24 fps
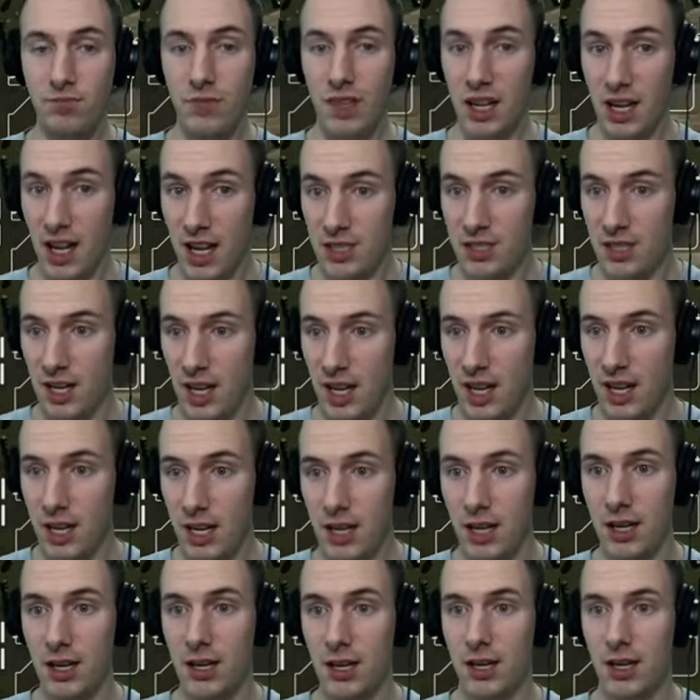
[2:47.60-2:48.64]

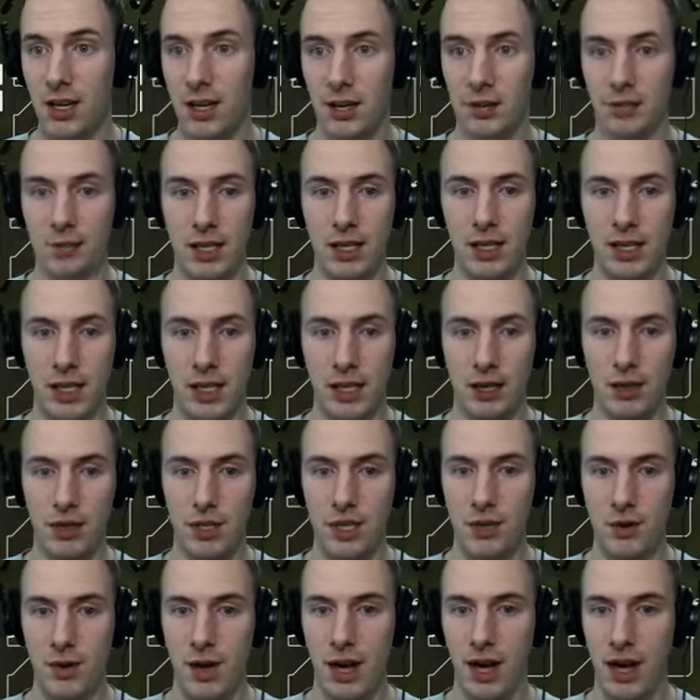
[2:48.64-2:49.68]
mid laner.
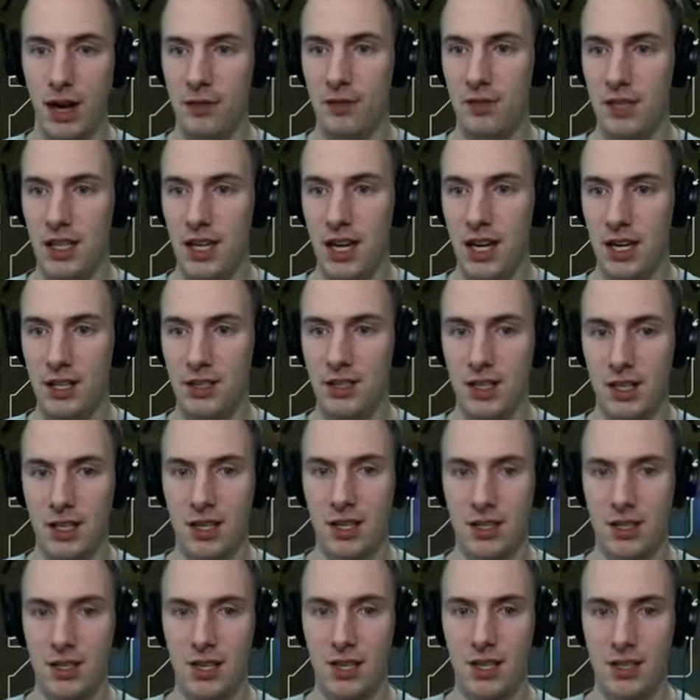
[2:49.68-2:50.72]
You have to get
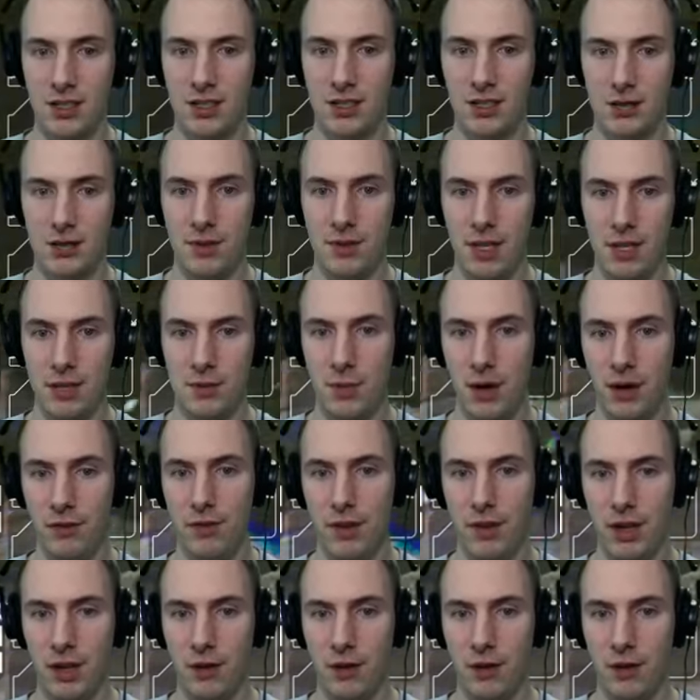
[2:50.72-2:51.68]
this buff here,